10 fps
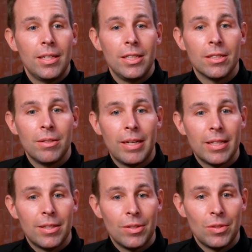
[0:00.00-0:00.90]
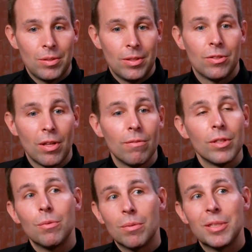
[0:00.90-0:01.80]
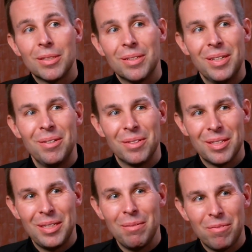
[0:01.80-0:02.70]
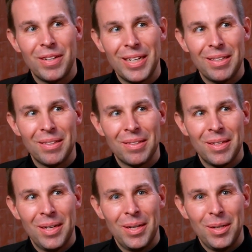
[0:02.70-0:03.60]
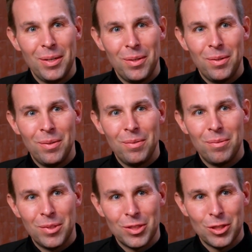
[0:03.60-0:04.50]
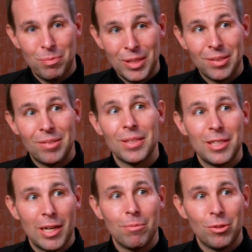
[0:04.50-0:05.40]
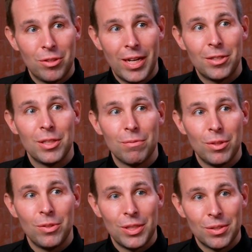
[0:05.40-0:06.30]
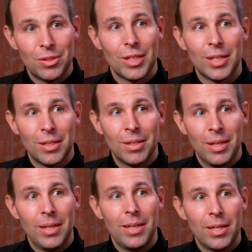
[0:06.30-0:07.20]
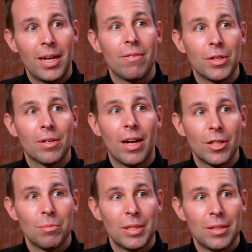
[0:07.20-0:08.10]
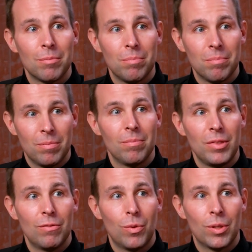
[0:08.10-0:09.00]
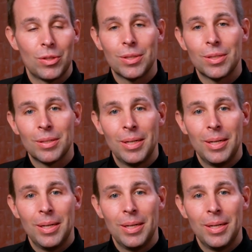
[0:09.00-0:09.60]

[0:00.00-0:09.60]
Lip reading: And here you had this lovely woman with a deep faith who was experiencing the double tragedy of losing her son and having her husband divorce her.